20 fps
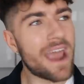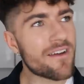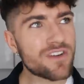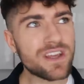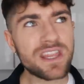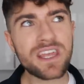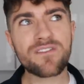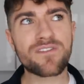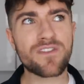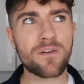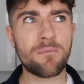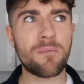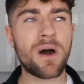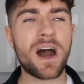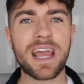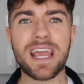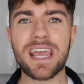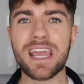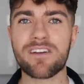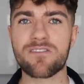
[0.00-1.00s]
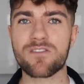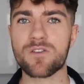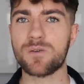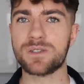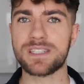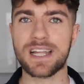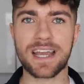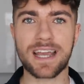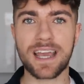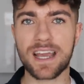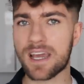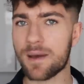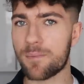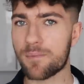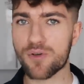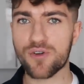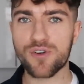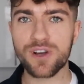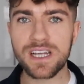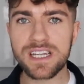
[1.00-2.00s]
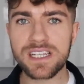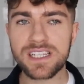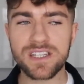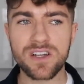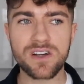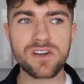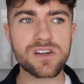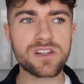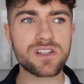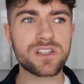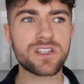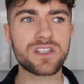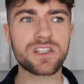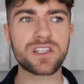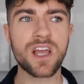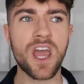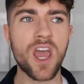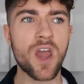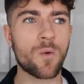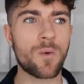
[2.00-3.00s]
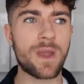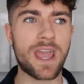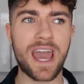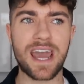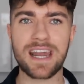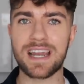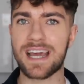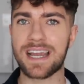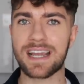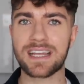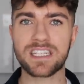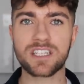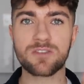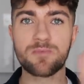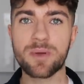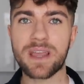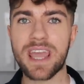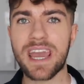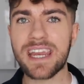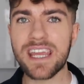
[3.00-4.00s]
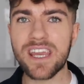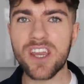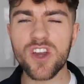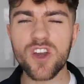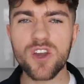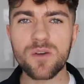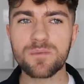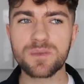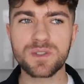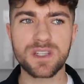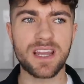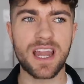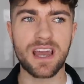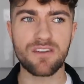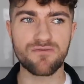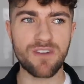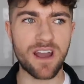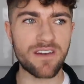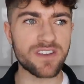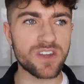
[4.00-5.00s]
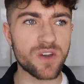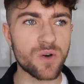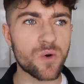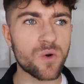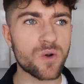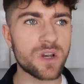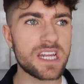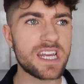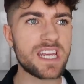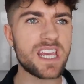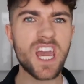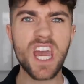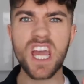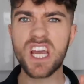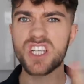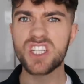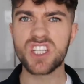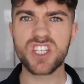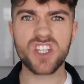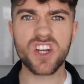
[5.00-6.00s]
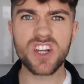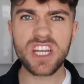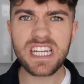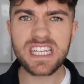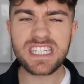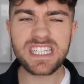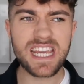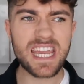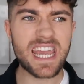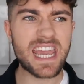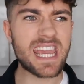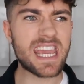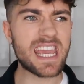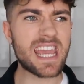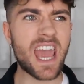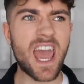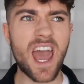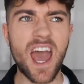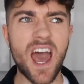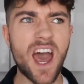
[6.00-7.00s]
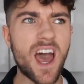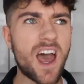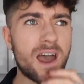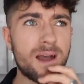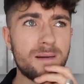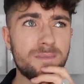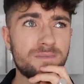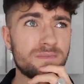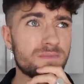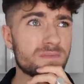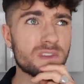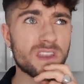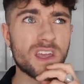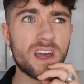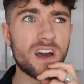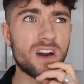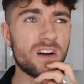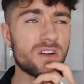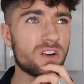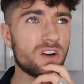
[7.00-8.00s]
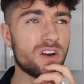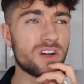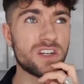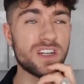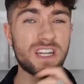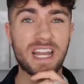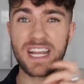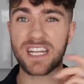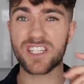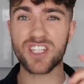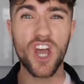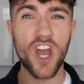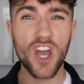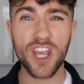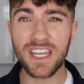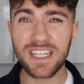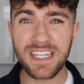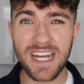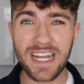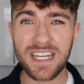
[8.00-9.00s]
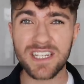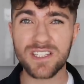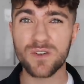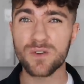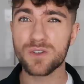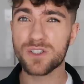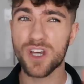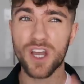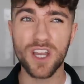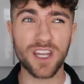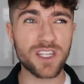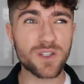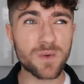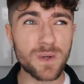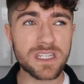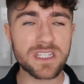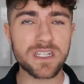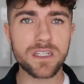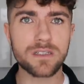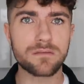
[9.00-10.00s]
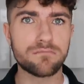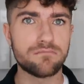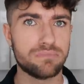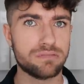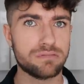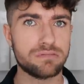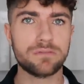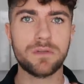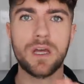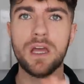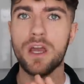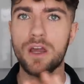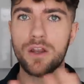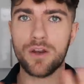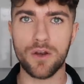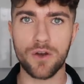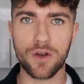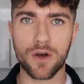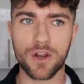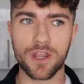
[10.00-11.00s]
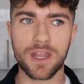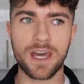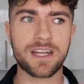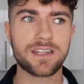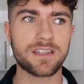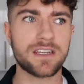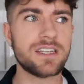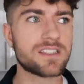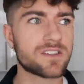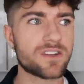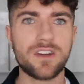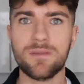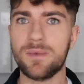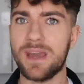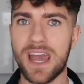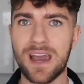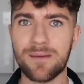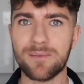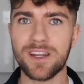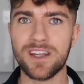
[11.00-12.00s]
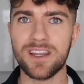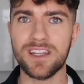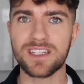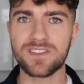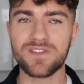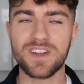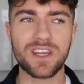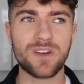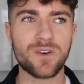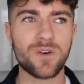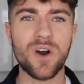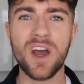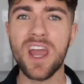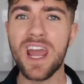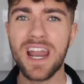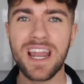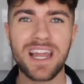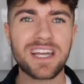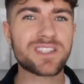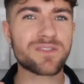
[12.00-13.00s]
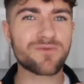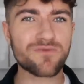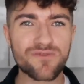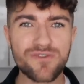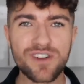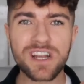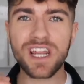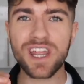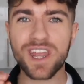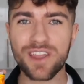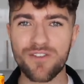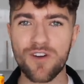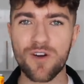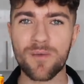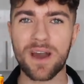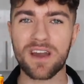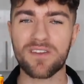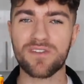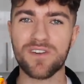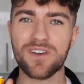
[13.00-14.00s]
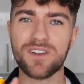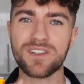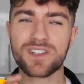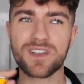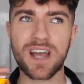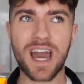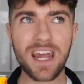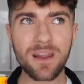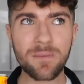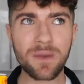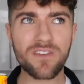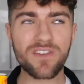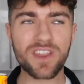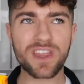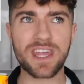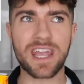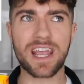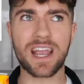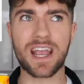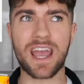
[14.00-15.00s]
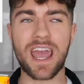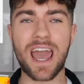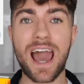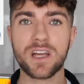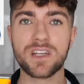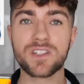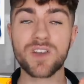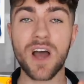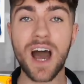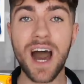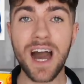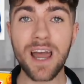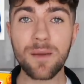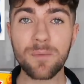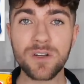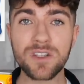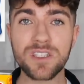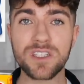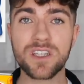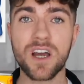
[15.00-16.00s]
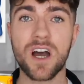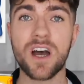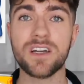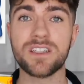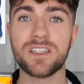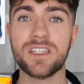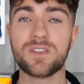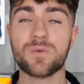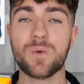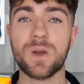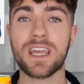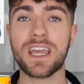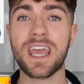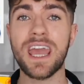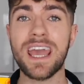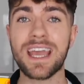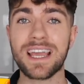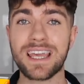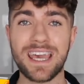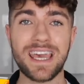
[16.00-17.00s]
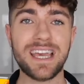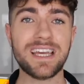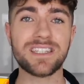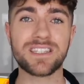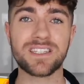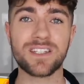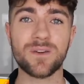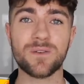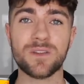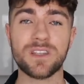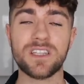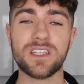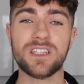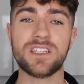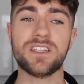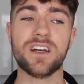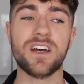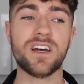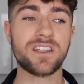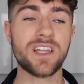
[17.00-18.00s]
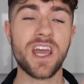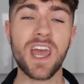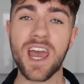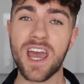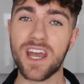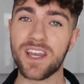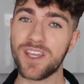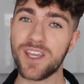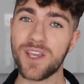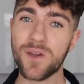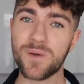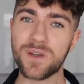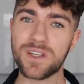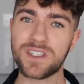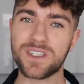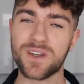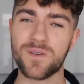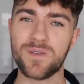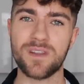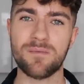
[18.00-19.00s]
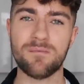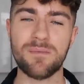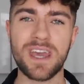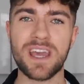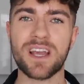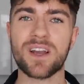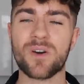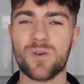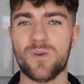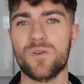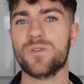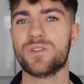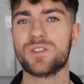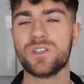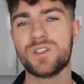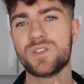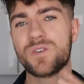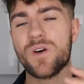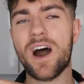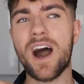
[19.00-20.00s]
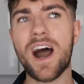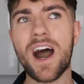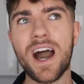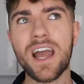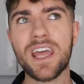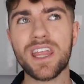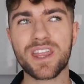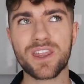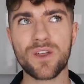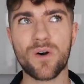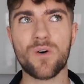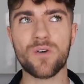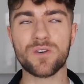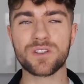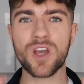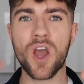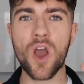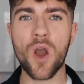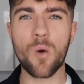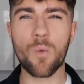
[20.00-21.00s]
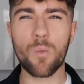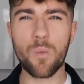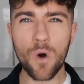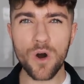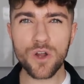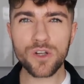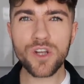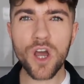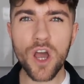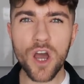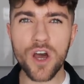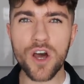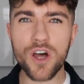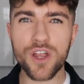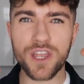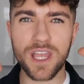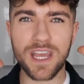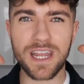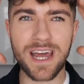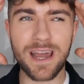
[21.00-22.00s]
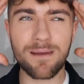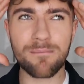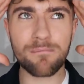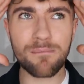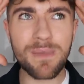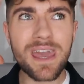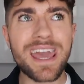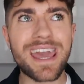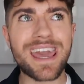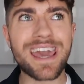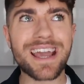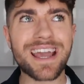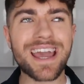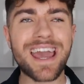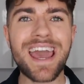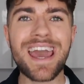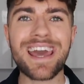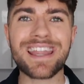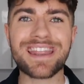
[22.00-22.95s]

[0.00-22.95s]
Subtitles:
everything from my era was like Capri Suns. We had like spaghetti hoops and like ravioli, Sunny D, like turkey dinosaurs, turkey Twizzlers. None of that is going to be happening in this video. Like some really throwback foods. So I had a bit of a think. So I'm on starters this week. Kate is doing the dessert and Ewan is doing the main course. So I thought, what on earth can I make